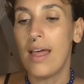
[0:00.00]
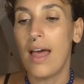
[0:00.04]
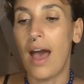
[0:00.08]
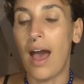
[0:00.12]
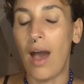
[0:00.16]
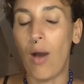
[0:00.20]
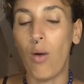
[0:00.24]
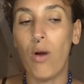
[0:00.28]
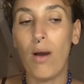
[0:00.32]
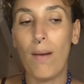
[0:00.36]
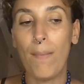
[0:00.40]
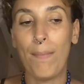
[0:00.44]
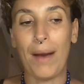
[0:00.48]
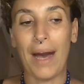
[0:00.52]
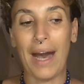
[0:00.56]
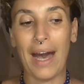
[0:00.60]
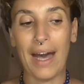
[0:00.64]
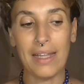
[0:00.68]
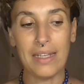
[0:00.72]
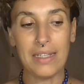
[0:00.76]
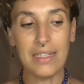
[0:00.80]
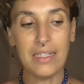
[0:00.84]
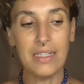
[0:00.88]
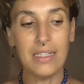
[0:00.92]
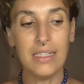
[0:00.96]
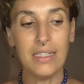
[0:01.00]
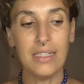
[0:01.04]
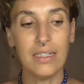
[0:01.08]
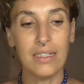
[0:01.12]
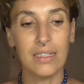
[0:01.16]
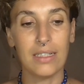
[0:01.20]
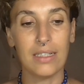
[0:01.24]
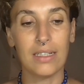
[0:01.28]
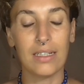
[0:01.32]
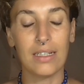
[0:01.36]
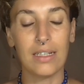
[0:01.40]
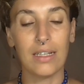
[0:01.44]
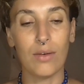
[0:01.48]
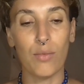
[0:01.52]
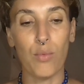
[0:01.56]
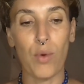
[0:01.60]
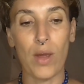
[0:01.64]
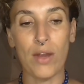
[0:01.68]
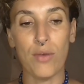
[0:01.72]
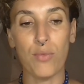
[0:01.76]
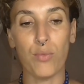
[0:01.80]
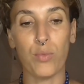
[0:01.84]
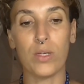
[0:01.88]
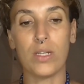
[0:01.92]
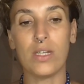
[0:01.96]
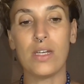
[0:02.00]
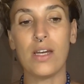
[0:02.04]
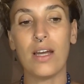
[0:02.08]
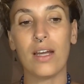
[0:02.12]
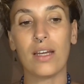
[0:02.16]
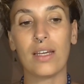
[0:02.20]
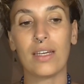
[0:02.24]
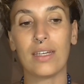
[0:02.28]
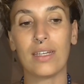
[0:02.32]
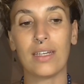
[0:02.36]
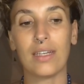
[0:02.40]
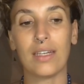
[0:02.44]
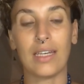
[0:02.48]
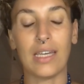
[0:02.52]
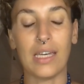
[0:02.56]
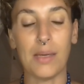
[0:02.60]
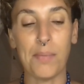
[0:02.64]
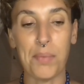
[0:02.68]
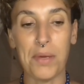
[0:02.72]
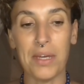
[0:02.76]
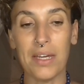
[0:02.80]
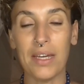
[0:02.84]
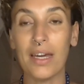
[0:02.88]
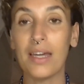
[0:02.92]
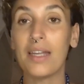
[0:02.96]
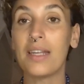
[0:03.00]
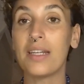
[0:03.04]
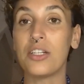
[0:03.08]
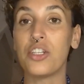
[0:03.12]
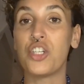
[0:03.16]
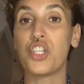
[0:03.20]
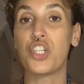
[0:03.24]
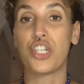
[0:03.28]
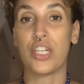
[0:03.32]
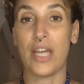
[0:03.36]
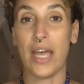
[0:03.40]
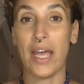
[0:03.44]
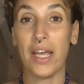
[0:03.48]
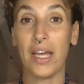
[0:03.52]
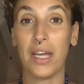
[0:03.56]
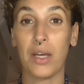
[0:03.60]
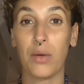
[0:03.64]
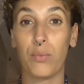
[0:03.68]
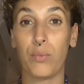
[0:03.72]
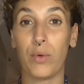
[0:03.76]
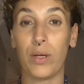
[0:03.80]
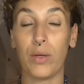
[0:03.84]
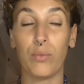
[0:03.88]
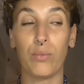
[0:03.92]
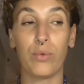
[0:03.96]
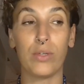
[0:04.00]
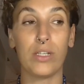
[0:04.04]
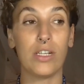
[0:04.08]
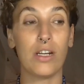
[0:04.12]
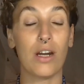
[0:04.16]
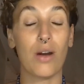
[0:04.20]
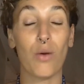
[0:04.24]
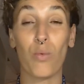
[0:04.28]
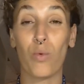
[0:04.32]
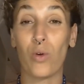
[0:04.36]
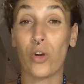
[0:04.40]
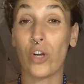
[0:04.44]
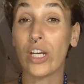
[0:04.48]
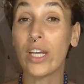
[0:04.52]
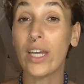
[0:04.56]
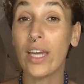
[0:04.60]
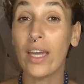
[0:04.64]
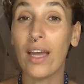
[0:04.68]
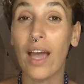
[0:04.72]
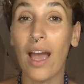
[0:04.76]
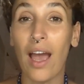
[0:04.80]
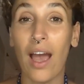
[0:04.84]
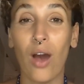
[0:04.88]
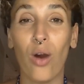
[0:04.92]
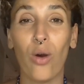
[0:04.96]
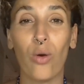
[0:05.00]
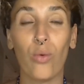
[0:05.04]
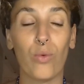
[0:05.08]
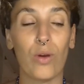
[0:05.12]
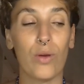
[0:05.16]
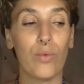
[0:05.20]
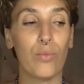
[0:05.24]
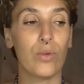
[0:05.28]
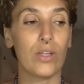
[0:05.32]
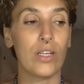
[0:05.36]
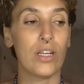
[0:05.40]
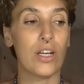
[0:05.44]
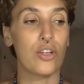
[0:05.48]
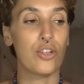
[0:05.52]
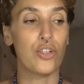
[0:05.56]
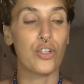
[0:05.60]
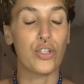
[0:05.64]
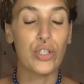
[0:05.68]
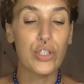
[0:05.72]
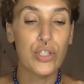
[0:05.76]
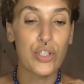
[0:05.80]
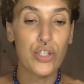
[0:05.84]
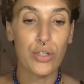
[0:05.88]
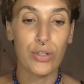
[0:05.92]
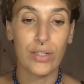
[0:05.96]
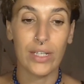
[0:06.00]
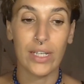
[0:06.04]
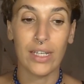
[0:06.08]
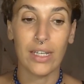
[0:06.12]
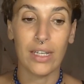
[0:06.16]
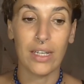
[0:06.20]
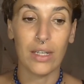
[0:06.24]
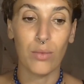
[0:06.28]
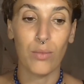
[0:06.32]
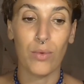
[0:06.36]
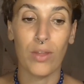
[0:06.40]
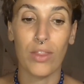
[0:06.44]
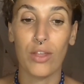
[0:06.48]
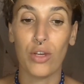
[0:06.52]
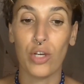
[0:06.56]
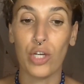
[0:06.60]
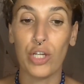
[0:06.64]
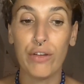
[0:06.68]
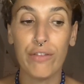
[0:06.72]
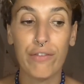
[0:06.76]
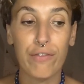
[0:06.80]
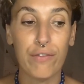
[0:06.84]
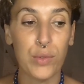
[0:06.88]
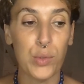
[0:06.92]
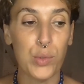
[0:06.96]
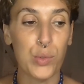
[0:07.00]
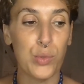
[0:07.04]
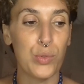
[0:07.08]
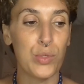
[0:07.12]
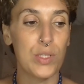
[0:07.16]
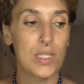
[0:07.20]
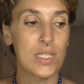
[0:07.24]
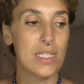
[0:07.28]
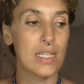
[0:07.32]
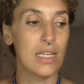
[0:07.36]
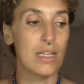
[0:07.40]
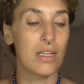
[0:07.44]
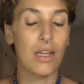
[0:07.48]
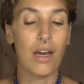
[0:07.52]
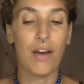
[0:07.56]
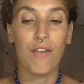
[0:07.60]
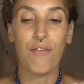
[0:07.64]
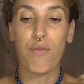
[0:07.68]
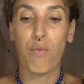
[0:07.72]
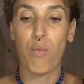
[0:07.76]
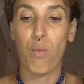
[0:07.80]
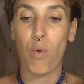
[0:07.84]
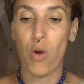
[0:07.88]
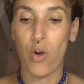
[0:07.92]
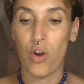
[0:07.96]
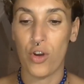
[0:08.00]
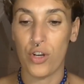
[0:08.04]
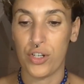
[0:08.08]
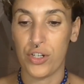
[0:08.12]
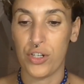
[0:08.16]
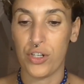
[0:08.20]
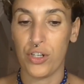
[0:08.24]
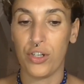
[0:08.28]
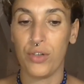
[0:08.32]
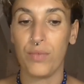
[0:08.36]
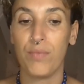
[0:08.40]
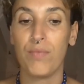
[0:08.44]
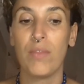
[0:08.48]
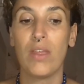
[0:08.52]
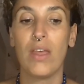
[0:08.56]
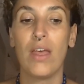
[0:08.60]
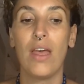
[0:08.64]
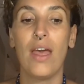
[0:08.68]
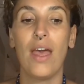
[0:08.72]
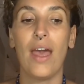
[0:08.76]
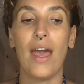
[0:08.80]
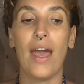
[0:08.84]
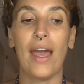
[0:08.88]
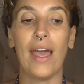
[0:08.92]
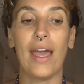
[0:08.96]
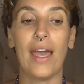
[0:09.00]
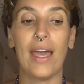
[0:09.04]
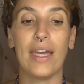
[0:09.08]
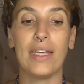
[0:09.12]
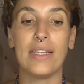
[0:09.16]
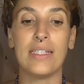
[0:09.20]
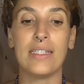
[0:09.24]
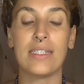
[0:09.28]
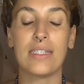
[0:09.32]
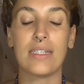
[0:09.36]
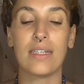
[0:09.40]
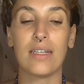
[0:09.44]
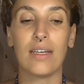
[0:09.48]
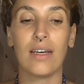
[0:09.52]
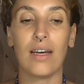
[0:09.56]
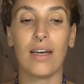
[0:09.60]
Our body, when we are keeping it in check, when we are working out, when we are nurturing it with good foods, enough water, and